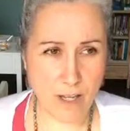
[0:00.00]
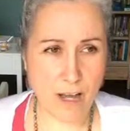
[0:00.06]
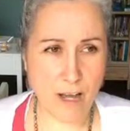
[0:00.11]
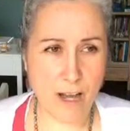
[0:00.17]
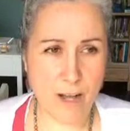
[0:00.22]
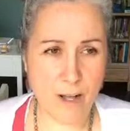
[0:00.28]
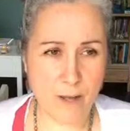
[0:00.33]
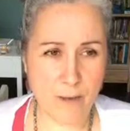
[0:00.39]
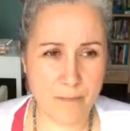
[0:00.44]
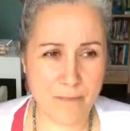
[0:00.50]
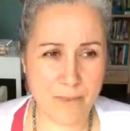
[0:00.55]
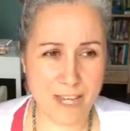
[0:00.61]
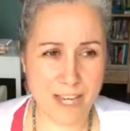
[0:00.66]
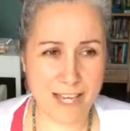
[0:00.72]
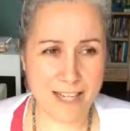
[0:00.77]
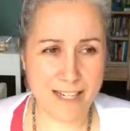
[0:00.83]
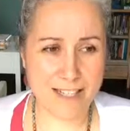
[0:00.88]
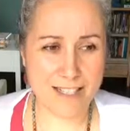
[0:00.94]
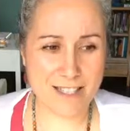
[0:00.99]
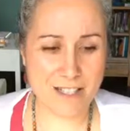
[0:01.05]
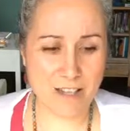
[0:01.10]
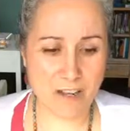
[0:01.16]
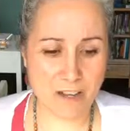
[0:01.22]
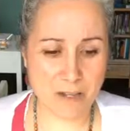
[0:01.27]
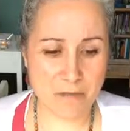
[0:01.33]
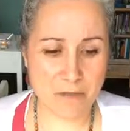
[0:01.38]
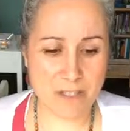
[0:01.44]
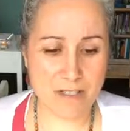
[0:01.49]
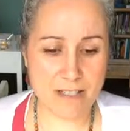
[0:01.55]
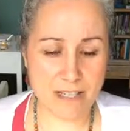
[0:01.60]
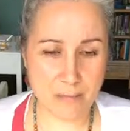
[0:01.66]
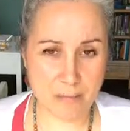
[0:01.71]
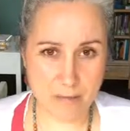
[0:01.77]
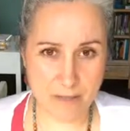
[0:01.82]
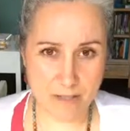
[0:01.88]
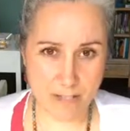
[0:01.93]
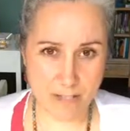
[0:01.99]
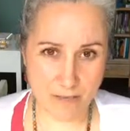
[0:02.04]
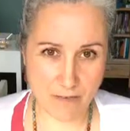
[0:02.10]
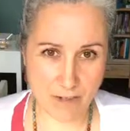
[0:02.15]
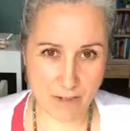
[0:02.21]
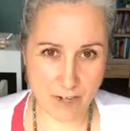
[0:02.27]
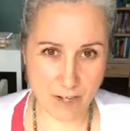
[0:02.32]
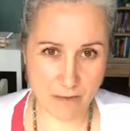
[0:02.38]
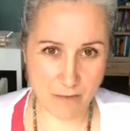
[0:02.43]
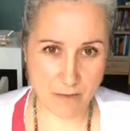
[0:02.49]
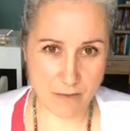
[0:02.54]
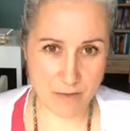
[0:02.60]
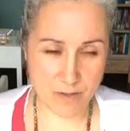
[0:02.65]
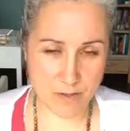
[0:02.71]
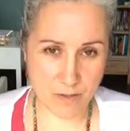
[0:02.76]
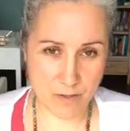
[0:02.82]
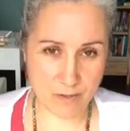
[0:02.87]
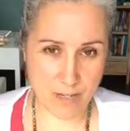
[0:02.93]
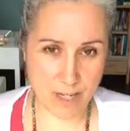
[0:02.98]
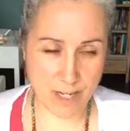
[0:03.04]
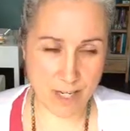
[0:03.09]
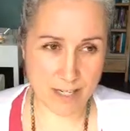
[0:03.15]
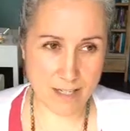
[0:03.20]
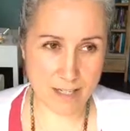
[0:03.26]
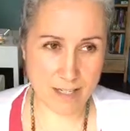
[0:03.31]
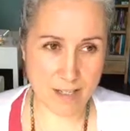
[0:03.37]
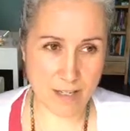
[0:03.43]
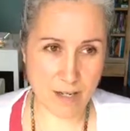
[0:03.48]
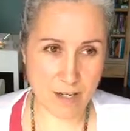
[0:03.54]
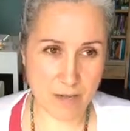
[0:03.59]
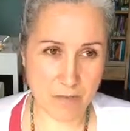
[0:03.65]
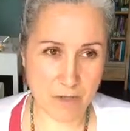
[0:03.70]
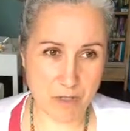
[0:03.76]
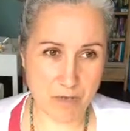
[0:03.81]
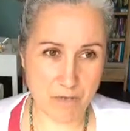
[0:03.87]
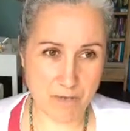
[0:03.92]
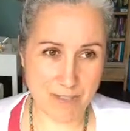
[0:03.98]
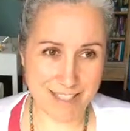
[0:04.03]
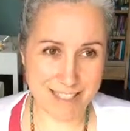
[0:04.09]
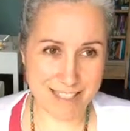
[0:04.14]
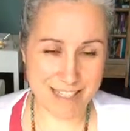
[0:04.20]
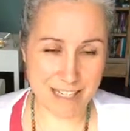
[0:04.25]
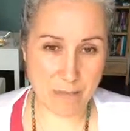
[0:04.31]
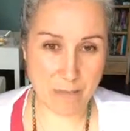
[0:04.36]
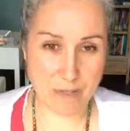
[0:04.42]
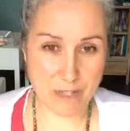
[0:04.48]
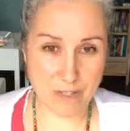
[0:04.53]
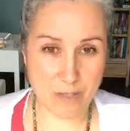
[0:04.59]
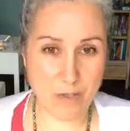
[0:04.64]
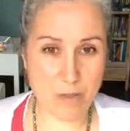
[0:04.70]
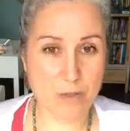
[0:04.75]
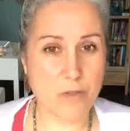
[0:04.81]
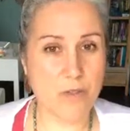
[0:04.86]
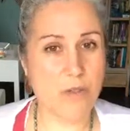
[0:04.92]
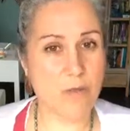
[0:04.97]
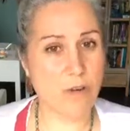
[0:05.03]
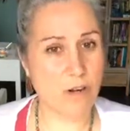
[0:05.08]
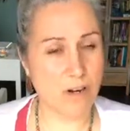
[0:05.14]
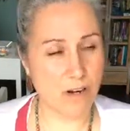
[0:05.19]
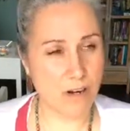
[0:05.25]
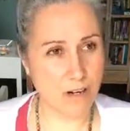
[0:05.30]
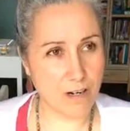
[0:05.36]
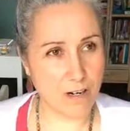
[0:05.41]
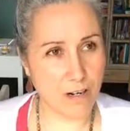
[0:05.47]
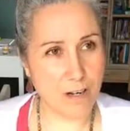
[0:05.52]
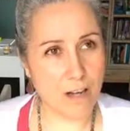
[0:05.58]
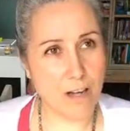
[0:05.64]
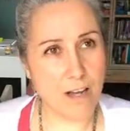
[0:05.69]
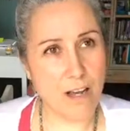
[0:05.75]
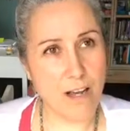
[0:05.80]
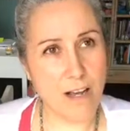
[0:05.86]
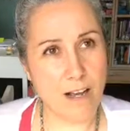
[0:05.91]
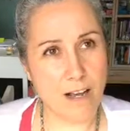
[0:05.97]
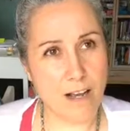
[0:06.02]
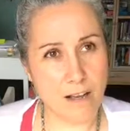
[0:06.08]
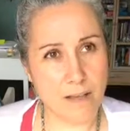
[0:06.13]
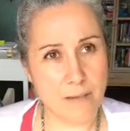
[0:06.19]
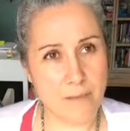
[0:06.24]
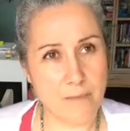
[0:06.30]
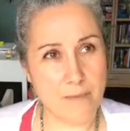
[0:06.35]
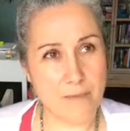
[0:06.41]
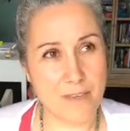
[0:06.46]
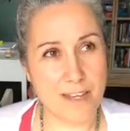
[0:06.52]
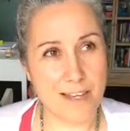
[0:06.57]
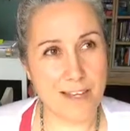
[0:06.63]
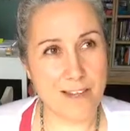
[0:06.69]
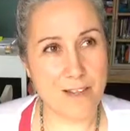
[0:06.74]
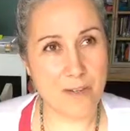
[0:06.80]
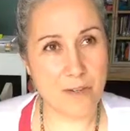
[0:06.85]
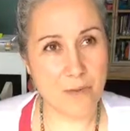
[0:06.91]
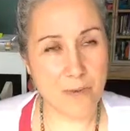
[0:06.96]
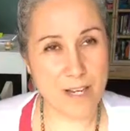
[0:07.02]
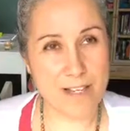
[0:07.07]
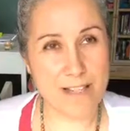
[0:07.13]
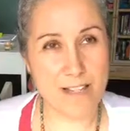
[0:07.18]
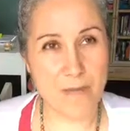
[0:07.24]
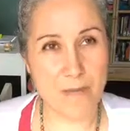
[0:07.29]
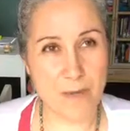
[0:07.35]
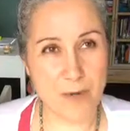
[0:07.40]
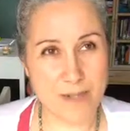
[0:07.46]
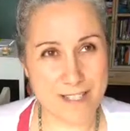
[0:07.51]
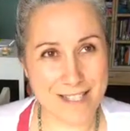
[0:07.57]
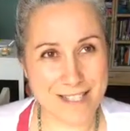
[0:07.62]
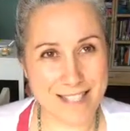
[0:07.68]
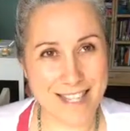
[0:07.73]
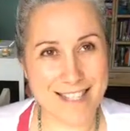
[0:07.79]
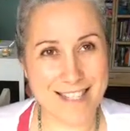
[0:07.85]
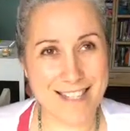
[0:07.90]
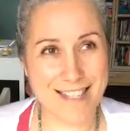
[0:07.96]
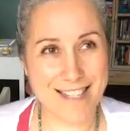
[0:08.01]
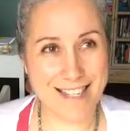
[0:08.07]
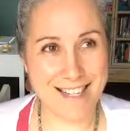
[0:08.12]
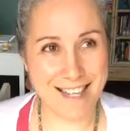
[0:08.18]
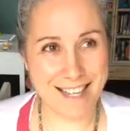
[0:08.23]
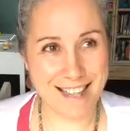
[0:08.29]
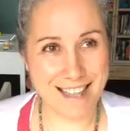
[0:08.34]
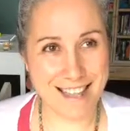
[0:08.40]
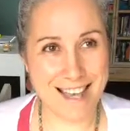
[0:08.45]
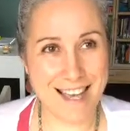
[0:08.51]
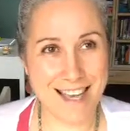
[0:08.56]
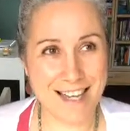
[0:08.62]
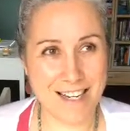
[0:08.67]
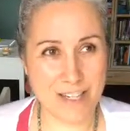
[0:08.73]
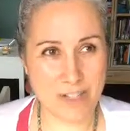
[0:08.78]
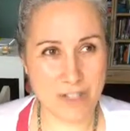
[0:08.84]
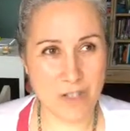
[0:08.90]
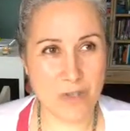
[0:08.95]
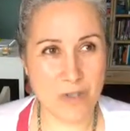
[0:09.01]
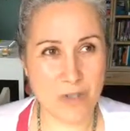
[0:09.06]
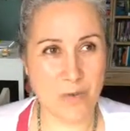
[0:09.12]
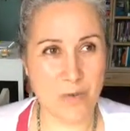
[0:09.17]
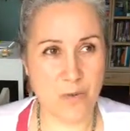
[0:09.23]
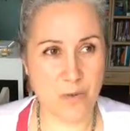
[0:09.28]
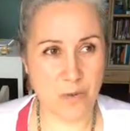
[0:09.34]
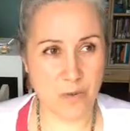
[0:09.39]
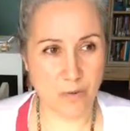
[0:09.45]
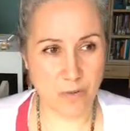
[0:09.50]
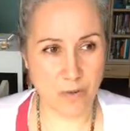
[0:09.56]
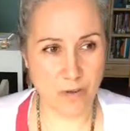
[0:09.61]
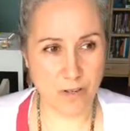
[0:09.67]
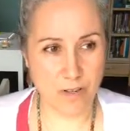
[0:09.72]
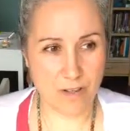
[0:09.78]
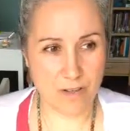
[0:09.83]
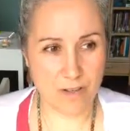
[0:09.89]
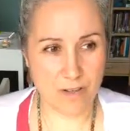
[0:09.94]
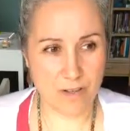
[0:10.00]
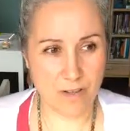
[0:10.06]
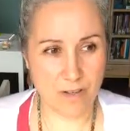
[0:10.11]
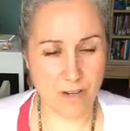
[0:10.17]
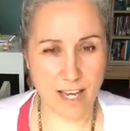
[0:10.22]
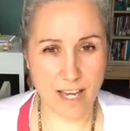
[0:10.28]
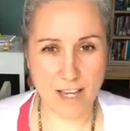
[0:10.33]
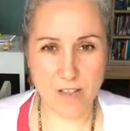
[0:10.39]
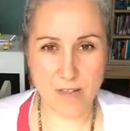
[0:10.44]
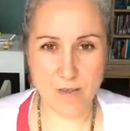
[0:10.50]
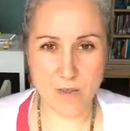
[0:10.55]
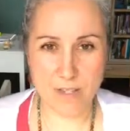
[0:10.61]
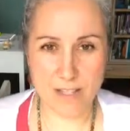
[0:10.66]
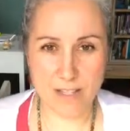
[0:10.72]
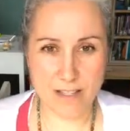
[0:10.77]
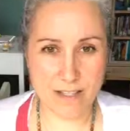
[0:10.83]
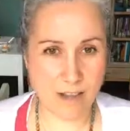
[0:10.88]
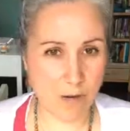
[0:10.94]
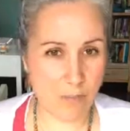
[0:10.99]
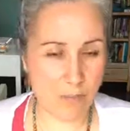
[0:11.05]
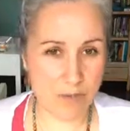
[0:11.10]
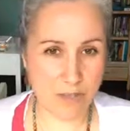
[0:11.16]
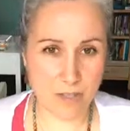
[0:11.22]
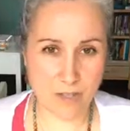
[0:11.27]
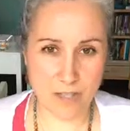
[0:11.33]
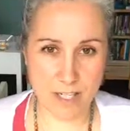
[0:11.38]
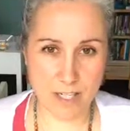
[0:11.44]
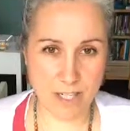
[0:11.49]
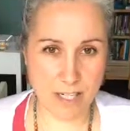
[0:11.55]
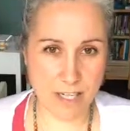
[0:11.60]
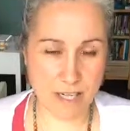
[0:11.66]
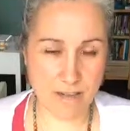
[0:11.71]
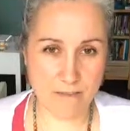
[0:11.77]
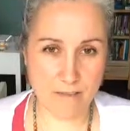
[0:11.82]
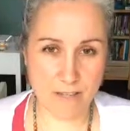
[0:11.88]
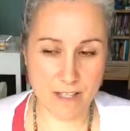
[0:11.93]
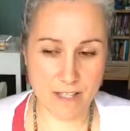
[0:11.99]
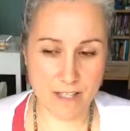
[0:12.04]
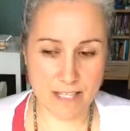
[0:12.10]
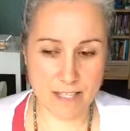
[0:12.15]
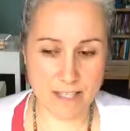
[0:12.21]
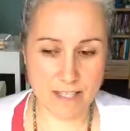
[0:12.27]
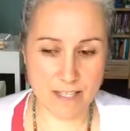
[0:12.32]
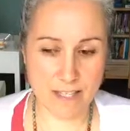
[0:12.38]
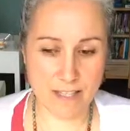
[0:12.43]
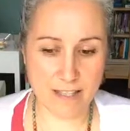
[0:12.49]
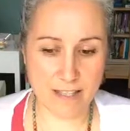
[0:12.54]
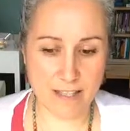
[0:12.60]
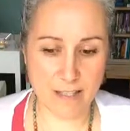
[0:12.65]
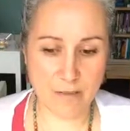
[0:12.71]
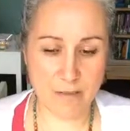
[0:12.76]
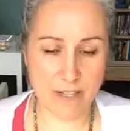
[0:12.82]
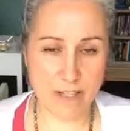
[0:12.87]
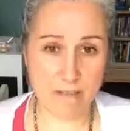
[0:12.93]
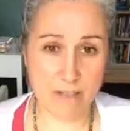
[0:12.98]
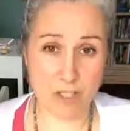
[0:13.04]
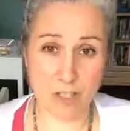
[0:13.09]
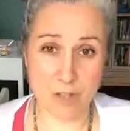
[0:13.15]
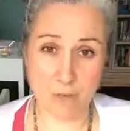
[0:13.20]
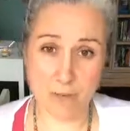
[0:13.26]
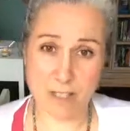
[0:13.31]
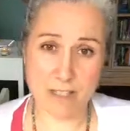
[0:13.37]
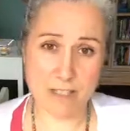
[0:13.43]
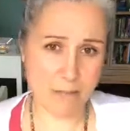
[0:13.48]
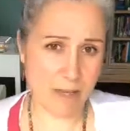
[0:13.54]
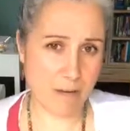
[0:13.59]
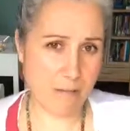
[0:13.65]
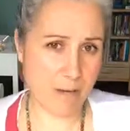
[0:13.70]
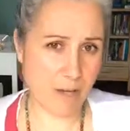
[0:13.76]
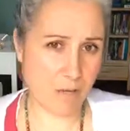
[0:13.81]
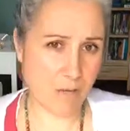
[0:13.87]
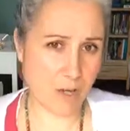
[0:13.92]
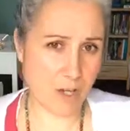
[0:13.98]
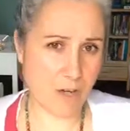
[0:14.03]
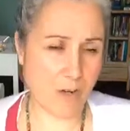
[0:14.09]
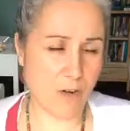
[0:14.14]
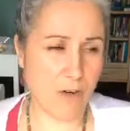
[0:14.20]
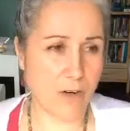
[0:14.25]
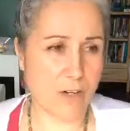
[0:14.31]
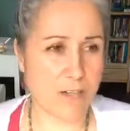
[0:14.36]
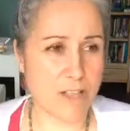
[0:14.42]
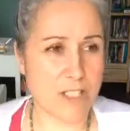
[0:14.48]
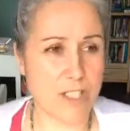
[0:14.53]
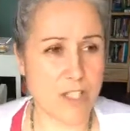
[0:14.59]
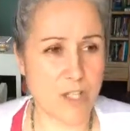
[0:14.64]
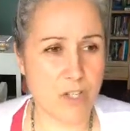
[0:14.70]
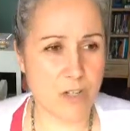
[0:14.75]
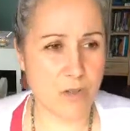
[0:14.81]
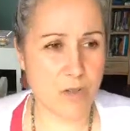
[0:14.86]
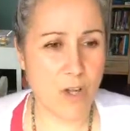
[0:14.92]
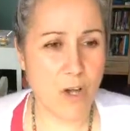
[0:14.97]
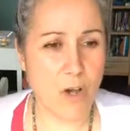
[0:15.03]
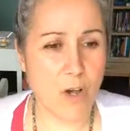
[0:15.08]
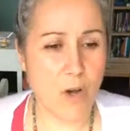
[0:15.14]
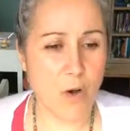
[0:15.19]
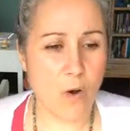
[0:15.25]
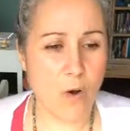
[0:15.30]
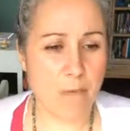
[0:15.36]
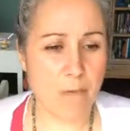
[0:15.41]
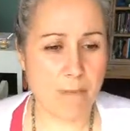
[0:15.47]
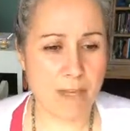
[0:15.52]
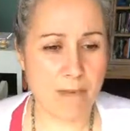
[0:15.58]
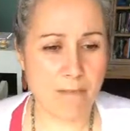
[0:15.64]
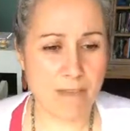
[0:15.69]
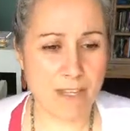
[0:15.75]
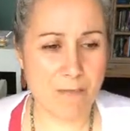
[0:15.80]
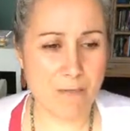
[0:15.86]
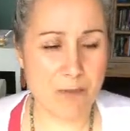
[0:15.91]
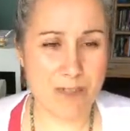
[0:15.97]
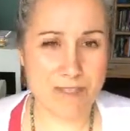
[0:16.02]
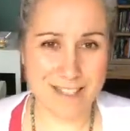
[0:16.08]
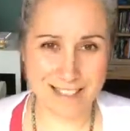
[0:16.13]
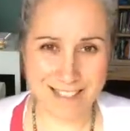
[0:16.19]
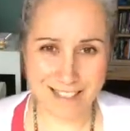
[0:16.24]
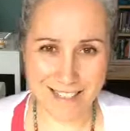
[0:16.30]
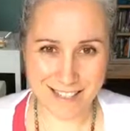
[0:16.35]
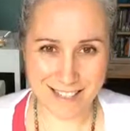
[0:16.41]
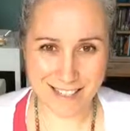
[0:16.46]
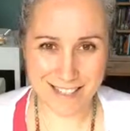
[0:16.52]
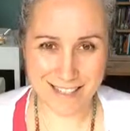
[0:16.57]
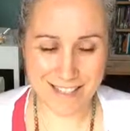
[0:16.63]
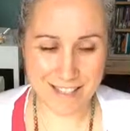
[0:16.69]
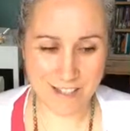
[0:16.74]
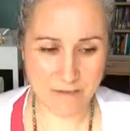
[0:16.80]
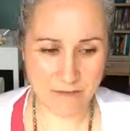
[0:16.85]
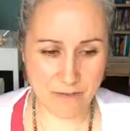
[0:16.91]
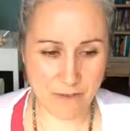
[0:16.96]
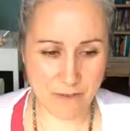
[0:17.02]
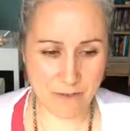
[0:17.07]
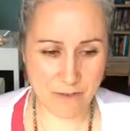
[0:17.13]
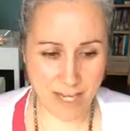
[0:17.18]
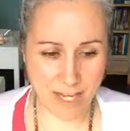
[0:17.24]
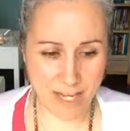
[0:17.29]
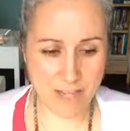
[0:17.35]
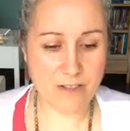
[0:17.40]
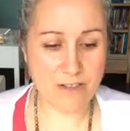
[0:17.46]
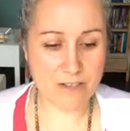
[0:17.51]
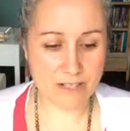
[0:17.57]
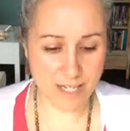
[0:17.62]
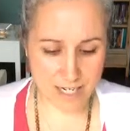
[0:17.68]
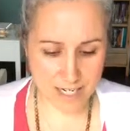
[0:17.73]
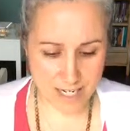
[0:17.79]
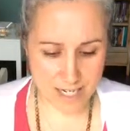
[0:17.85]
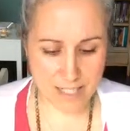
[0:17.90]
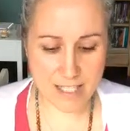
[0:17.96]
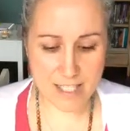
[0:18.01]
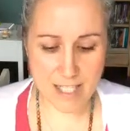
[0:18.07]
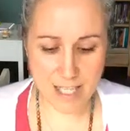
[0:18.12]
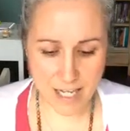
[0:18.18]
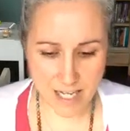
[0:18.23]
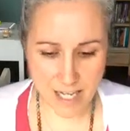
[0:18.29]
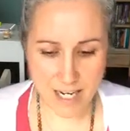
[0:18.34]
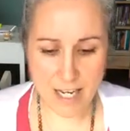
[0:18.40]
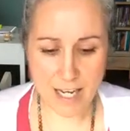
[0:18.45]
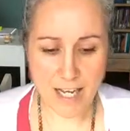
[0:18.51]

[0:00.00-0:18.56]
And it's time to step outside of your comfort zone, and it's time to really step into who you are, and new ways of presenting that to the world. Okay, so this opportunity, I feel like it's a little bit of a twist maybe on what you currently do, or maybe presenting it in a different way. They're saying yes to that,